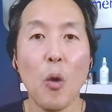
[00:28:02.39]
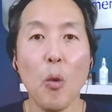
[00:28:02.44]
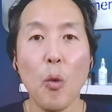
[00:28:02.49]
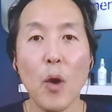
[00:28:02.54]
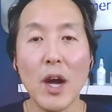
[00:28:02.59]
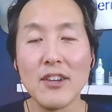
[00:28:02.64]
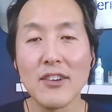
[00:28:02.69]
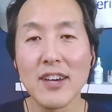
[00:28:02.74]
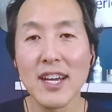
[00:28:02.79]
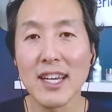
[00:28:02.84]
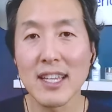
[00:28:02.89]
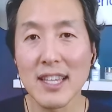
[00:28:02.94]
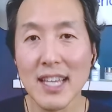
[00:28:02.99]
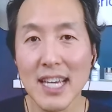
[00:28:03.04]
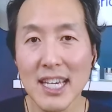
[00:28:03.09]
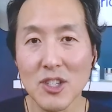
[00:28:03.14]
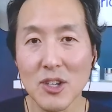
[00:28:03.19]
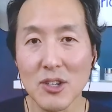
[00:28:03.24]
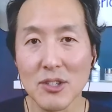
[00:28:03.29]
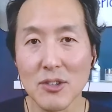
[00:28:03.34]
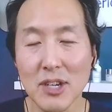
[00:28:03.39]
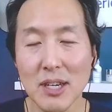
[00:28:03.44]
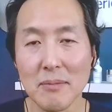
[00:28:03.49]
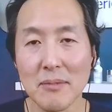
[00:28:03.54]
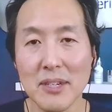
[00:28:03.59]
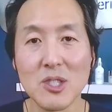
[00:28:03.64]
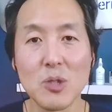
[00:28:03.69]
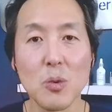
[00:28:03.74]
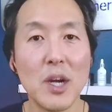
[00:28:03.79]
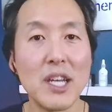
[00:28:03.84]
When you get laser
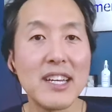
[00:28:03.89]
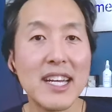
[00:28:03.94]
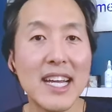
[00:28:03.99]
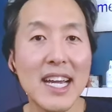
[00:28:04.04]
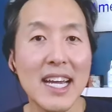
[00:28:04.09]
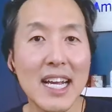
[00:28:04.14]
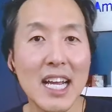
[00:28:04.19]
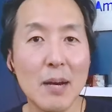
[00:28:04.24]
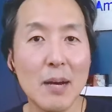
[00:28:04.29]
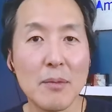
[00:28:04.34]
treatments, when you get